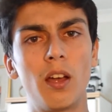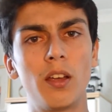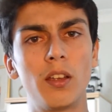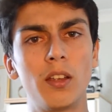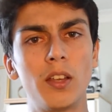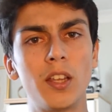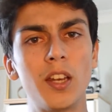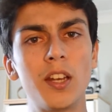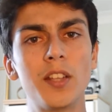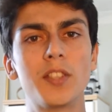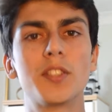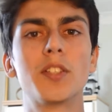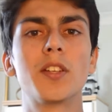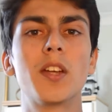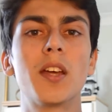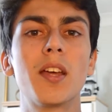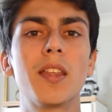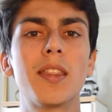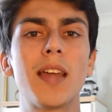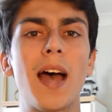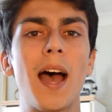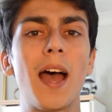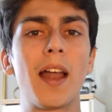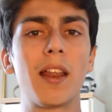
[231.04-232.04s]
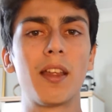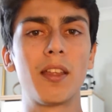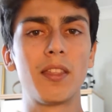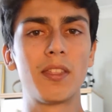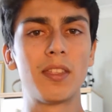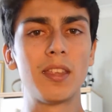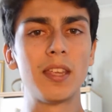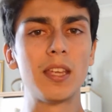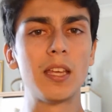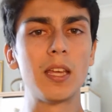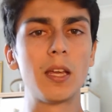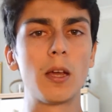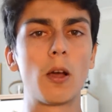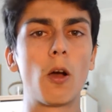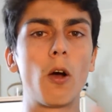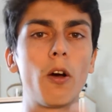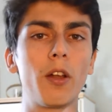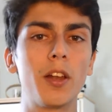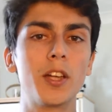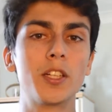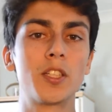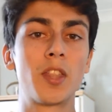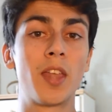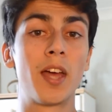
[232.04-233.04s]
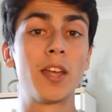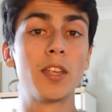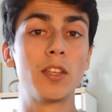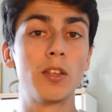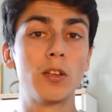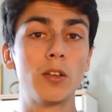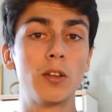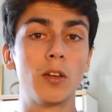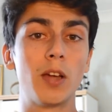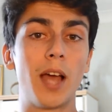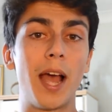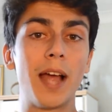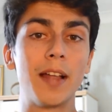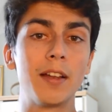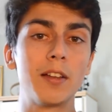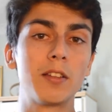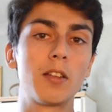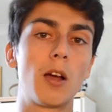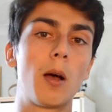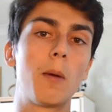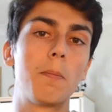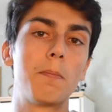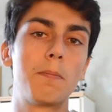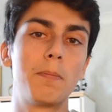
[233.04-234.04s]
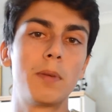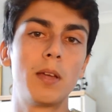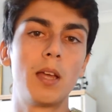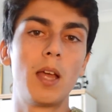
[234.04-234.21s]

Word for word: you need to know that the college that you end up